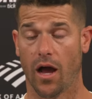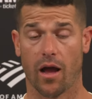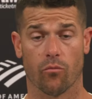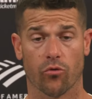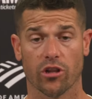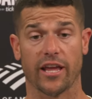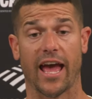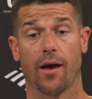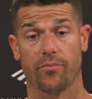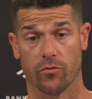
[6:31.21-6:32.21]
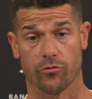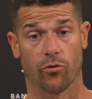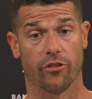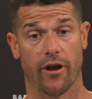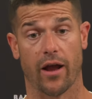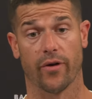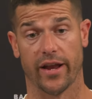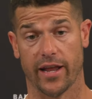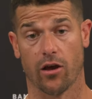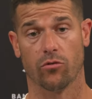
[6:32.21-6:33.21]
I'm really happy with where they're at
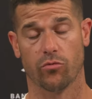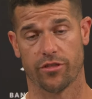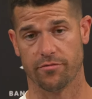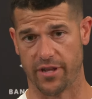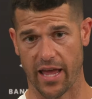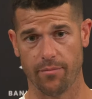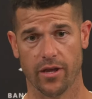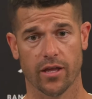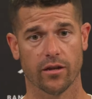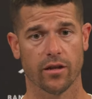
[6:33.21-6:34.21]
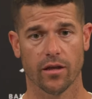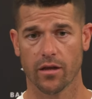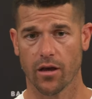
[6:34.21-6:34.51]
right now with Damien.